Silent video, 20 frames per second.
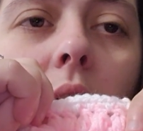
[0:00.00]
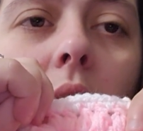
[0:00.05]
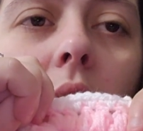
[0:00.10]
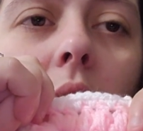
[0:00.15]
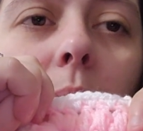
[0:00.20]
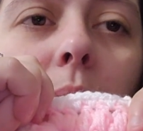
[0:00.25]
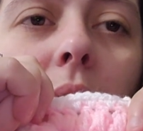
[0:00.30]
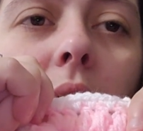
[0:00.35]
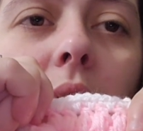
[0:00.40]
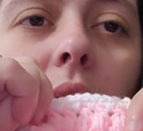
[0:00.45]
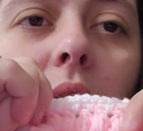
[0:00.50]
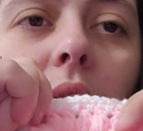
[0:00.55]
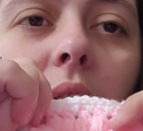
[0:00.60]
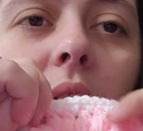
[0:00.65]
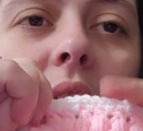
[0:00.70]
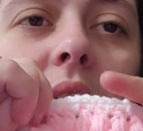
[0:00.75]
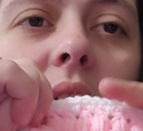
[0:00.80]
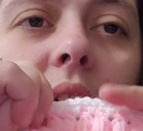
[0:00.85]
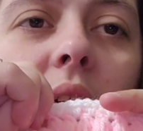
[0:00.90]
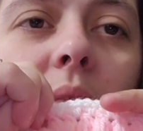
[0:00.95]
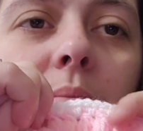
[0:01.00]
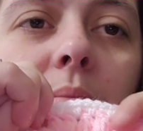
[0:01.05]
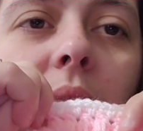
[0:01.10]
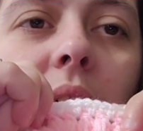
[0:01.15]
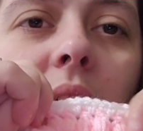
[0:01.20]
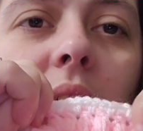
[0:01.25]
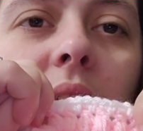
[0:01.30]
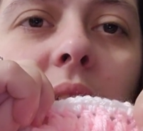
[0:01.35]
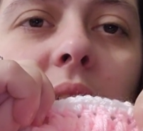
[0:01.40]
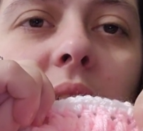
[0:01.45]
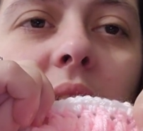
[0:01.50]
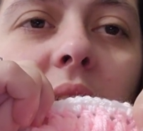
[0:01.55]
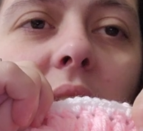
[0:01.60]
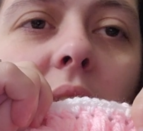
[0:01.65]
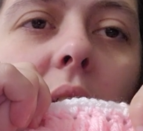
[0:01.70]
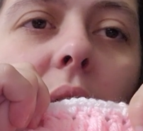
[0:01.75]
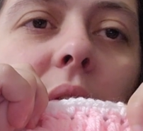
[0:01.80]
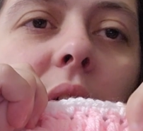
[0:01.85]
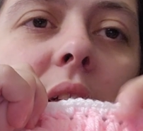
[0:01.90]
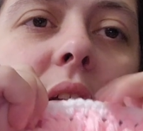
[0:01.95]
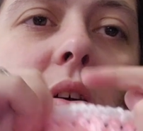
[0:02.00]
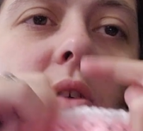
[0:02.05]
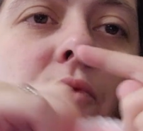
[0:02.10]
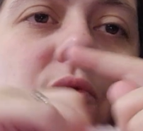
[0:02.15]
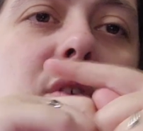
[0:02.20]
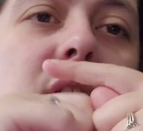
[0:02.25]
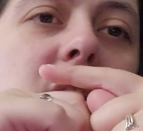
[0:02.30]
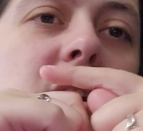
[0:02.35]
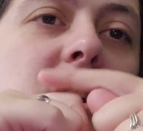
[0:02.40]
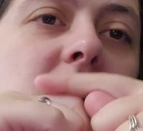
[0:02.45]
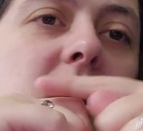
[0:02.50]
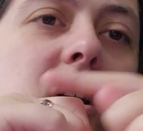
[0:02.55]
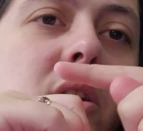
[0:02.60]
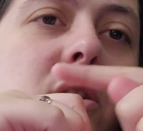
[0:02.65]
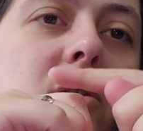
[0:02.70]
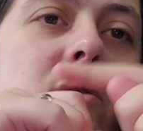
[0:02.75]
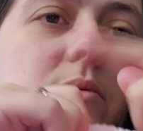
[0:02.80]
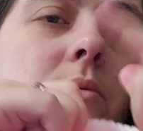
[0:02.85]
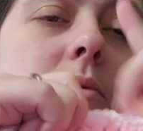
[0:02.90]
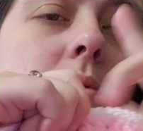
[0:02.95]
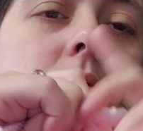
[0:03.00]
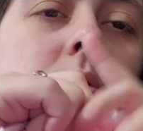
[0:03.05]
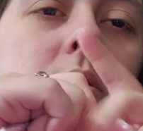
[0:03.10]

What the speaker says: I'll probably look it up and then have it over here.